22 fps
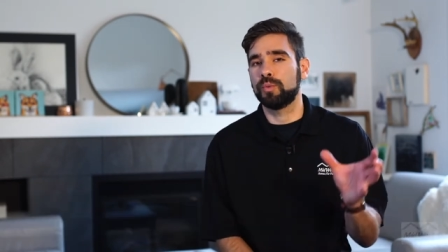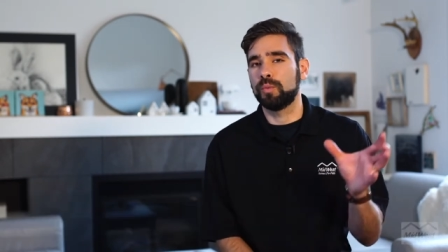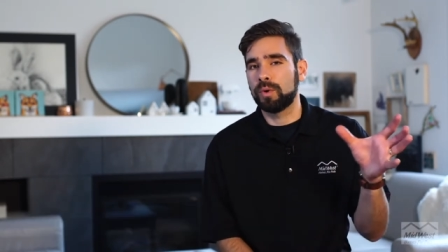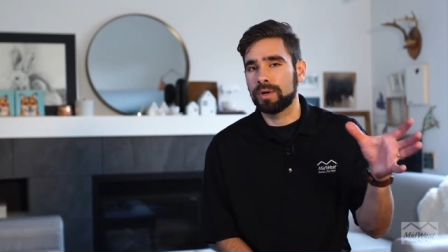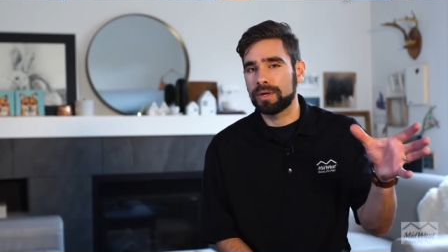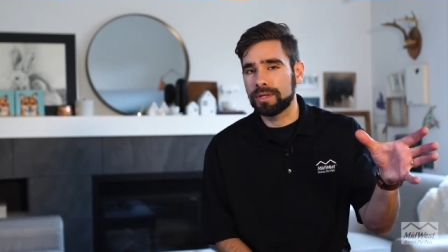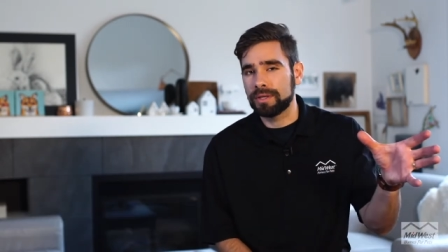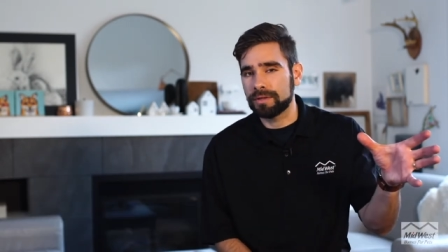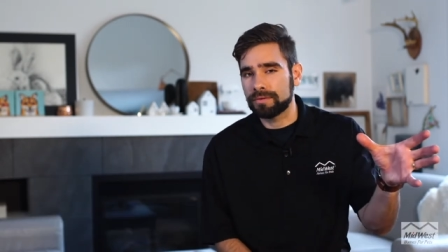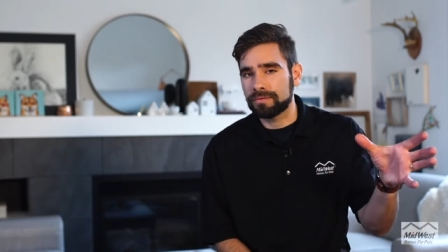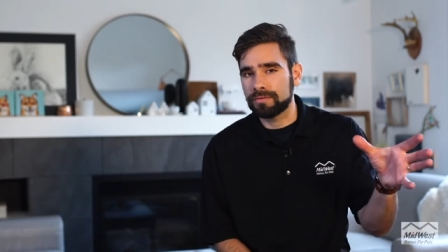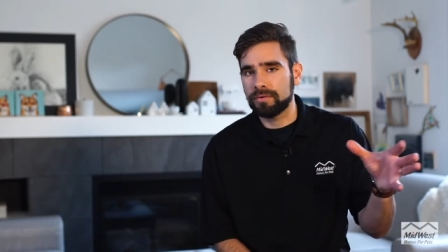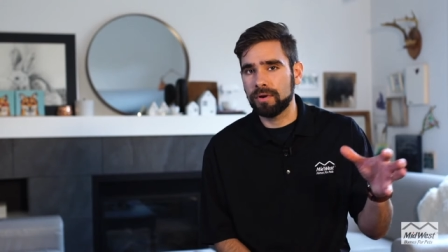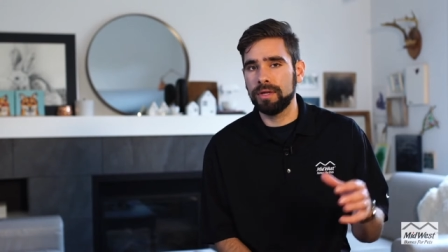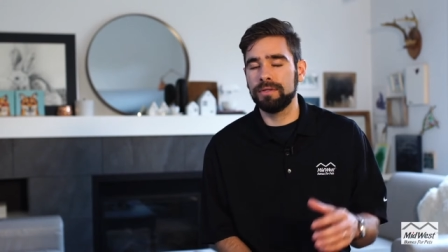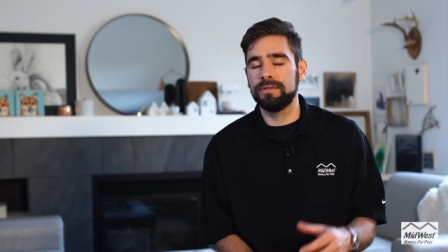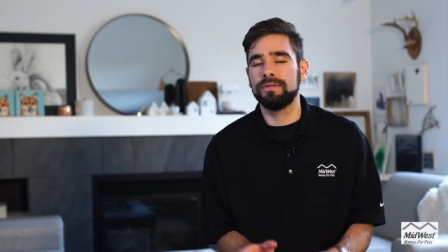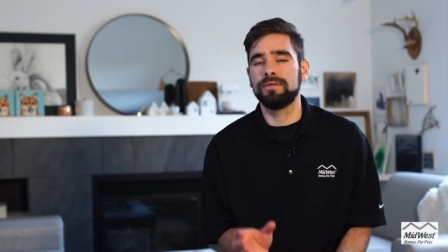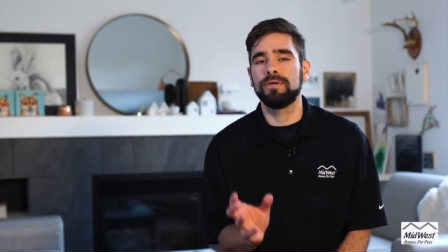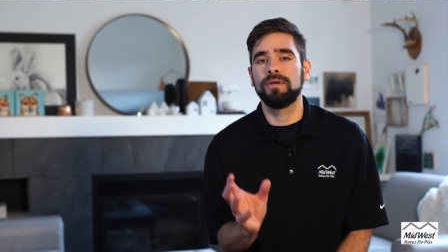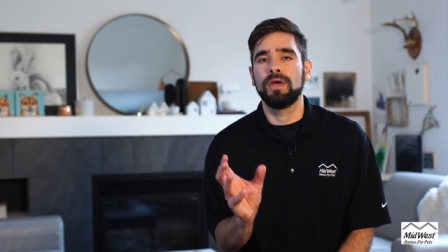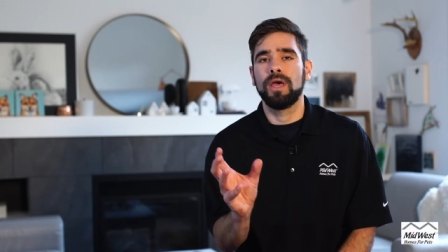one in the
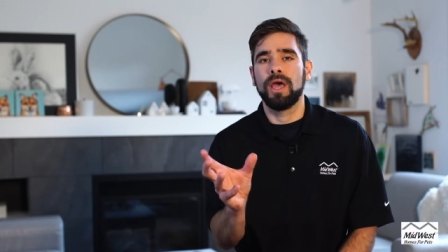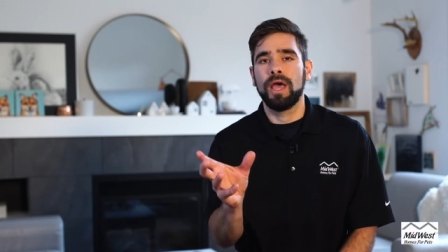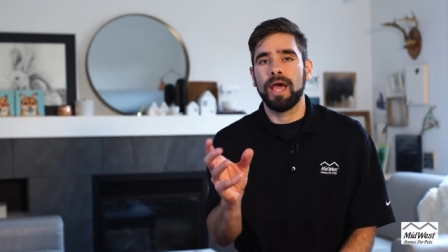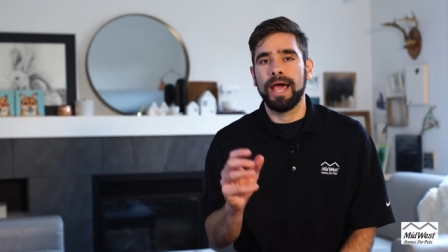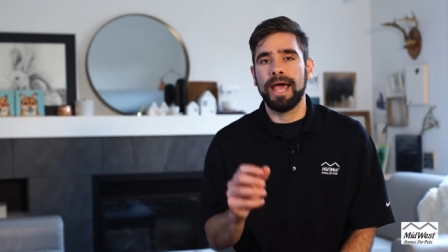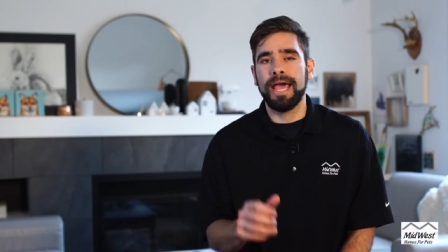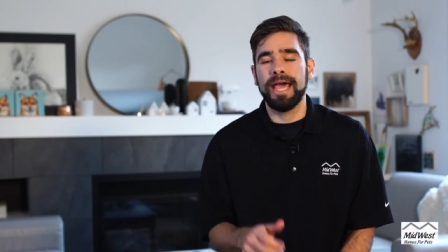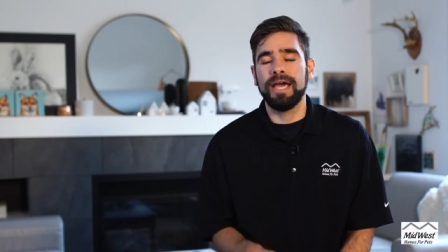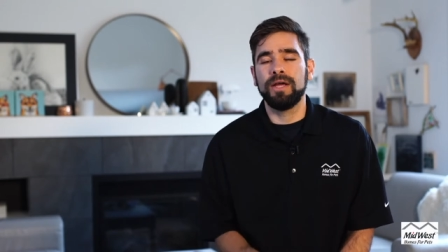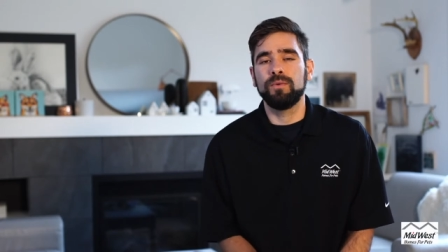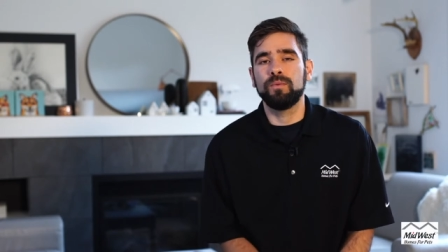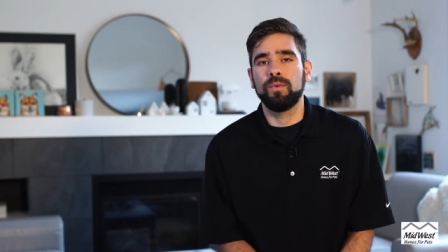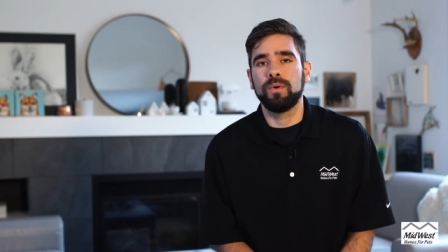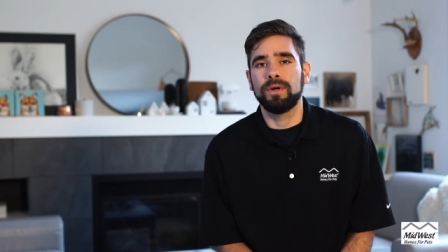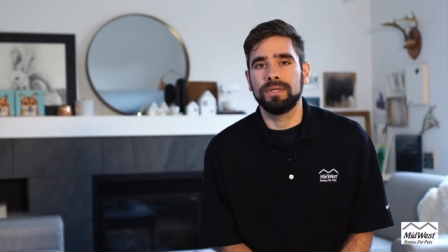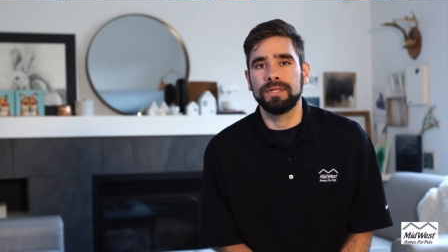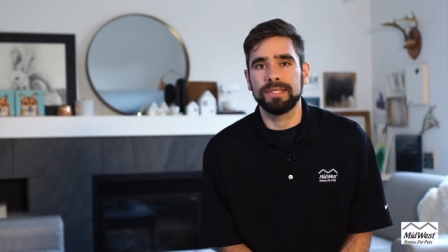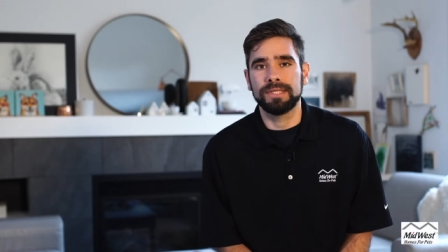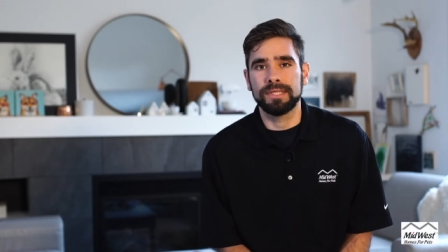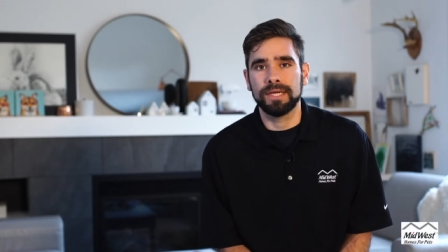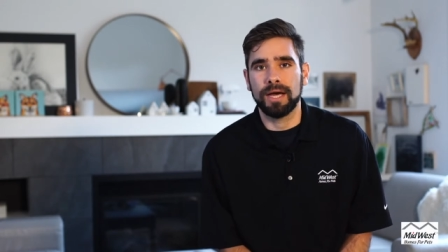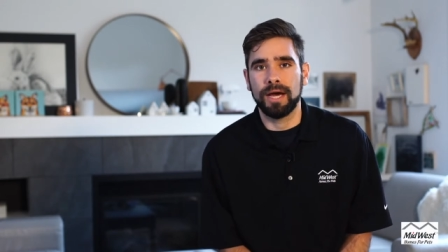front and one
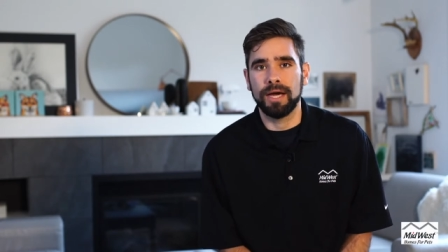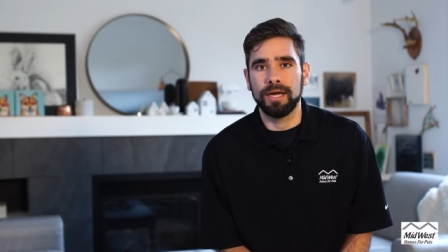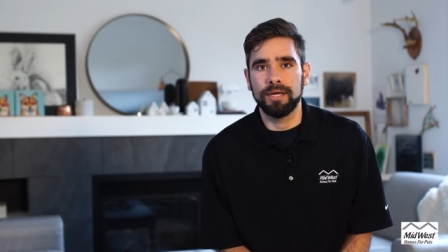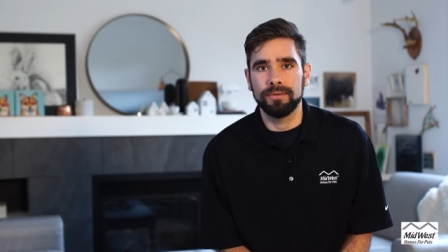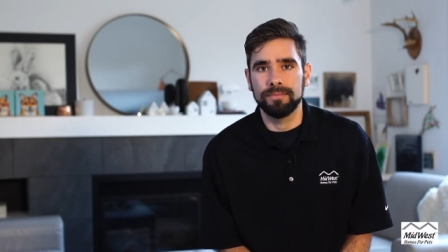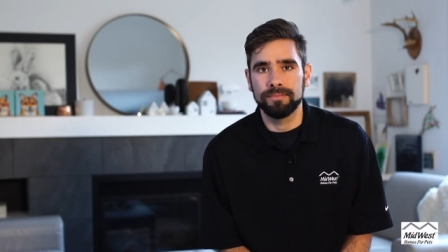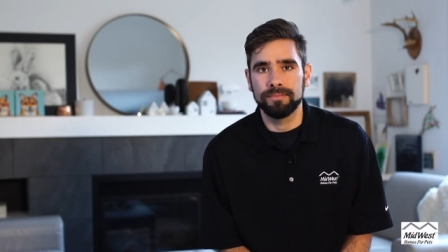in the side.